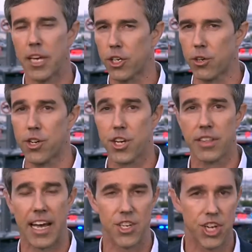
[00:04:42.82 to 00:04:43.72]

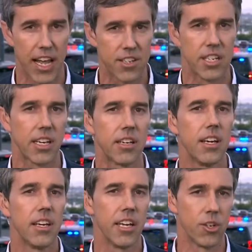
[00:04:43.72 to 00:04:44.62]
encouraging that chanting
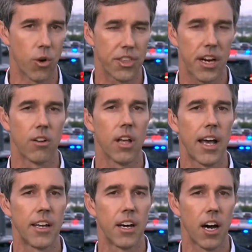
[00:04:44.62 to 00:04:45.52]
in North
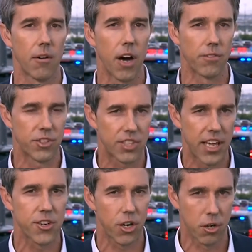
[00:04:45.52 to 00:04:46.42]
Carolina of
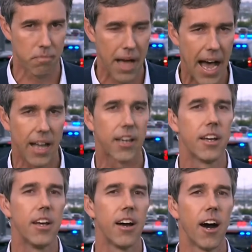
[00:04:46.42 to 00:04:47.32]
send her back.
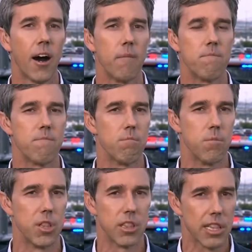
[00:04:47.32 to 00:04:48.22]

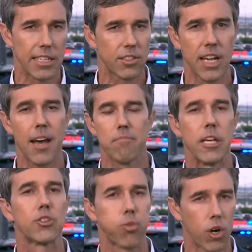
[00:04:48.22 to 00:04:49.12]
Let's not
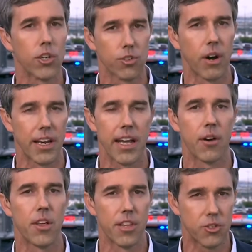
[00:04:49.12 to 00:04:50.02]
mince words right
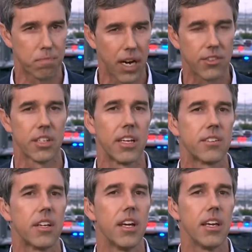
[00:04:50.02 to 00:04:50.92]
now. This
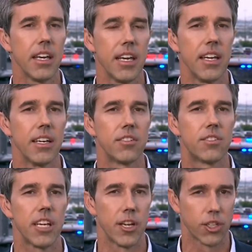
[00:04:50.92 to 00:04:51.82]
president
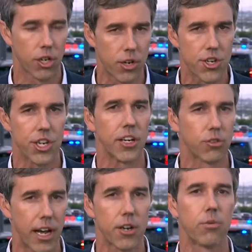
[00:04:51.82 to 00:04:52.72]
is encouraging
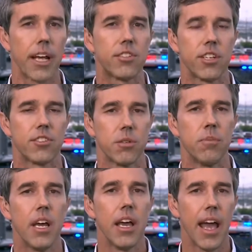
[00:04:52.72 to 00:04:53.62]
greater
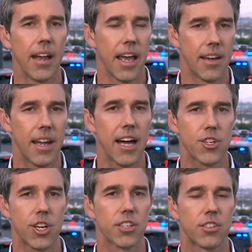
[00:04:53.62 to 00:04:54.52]
racism and
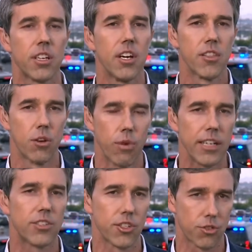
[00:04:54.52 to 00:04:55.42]
not just the
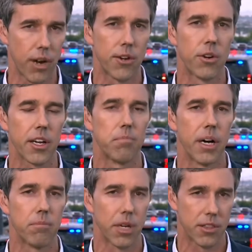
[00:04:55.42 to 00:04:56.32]
racist rhetoric,
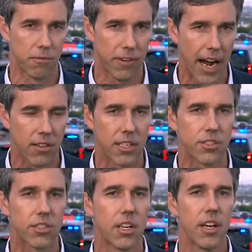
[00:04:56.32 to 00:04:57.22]
but the
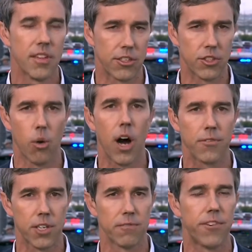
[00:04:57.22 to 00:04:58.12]
violence that so
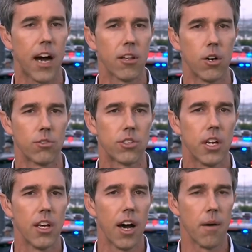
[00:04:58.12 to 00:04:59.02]
often follows
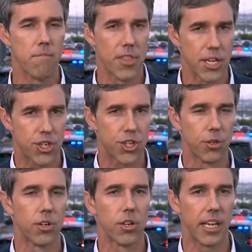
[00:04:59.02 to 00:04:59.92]
This
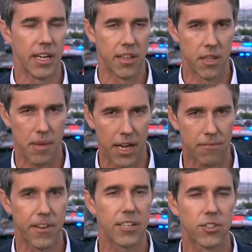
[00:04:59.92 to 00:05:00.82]
shooter in the
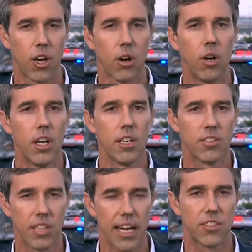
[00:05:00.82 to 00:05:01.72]
manifesto
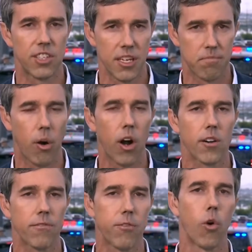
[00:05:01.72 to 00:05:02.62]
cites in
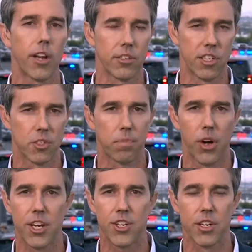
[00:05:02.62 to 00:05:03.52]
part for his
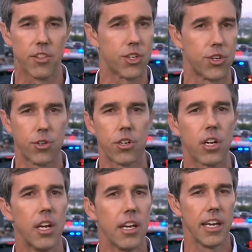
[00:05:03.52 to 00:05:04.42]
inspiration the
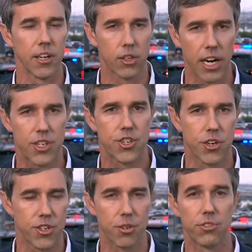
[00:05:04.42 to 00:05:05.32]
shooter in
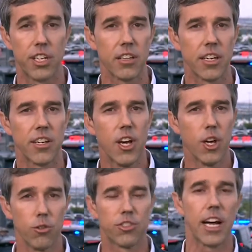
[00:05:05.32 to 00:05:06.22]
Christchurch, New Zealand,
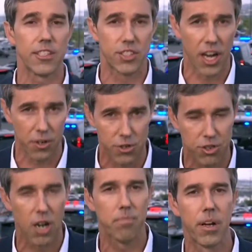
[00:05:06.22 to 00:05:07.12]
who cites Donald
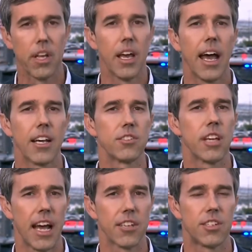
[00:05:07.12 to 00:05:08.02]
Trump as
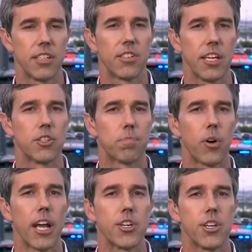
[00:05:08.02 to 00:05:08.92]
his
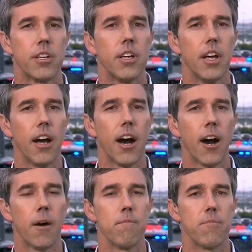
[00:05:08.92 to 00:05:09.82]
inspiration.
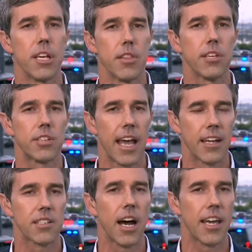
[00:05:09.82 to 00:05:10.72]
This
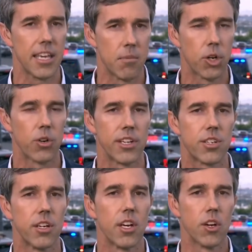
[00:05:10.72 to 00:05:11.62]

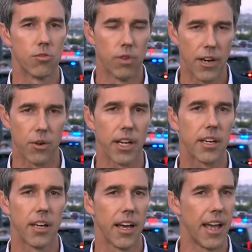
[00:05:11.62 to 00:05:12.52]
anti-immigrant rhetoric,
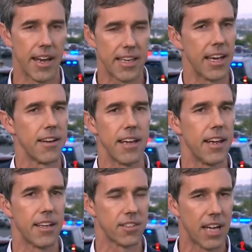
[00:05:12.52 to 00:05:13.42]
and again,
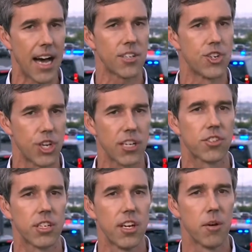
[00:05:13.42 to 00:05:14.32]
it is not
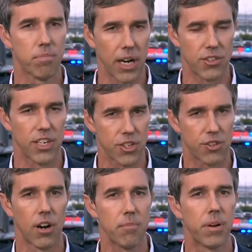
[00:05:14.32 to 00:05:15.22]
just President
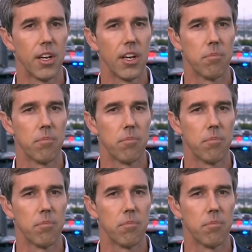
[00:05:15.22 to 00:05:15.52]
Trump,